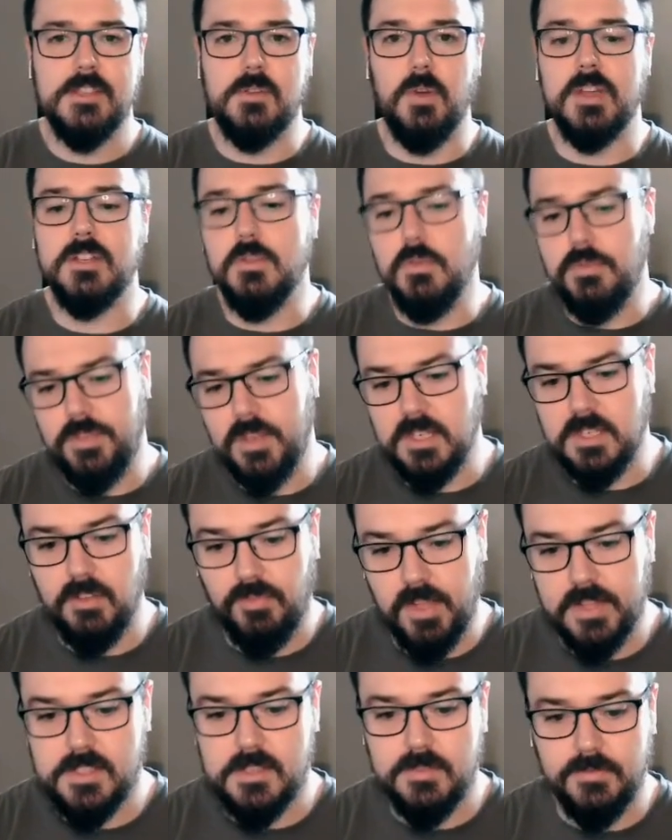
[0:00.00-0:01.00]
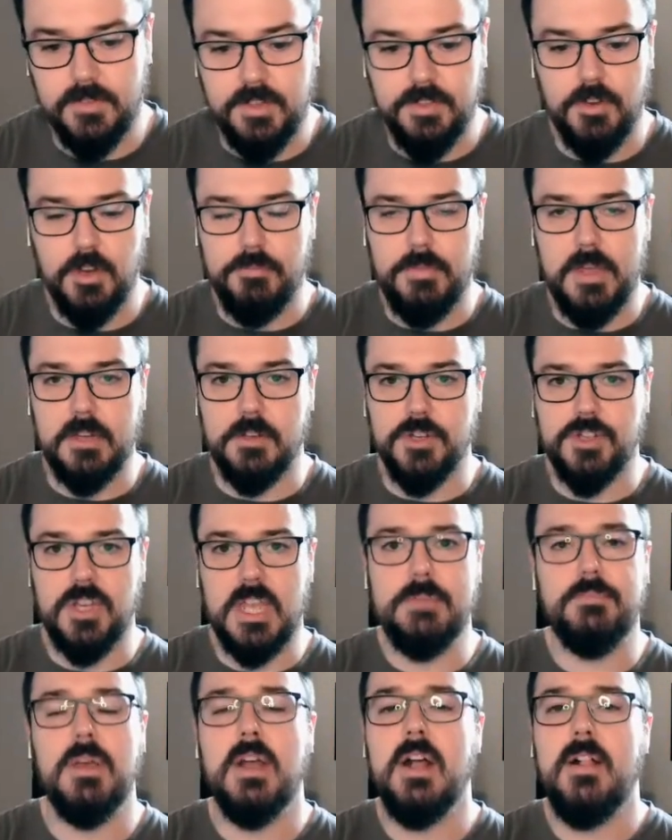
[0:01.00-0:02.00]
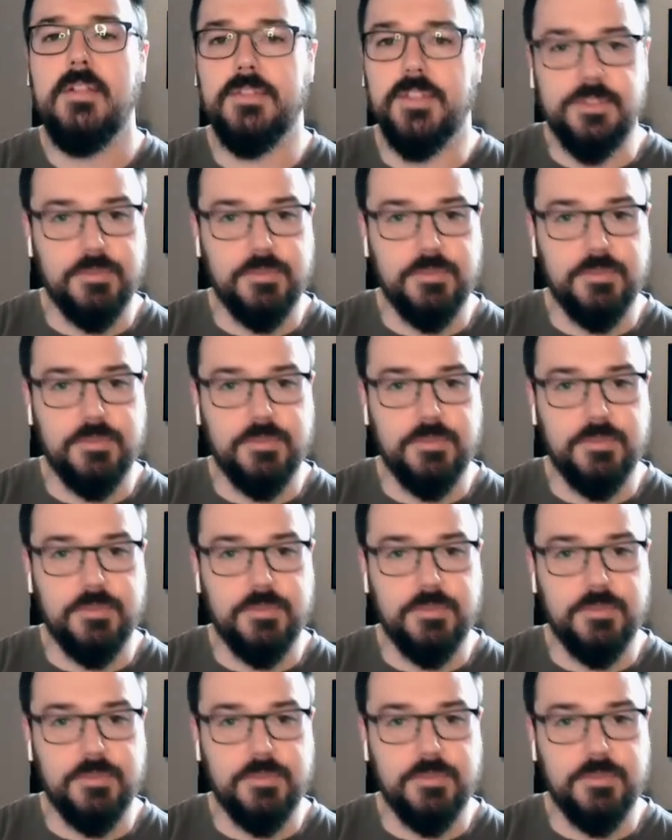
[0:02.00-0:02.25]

So I do think defensively they're in better shape.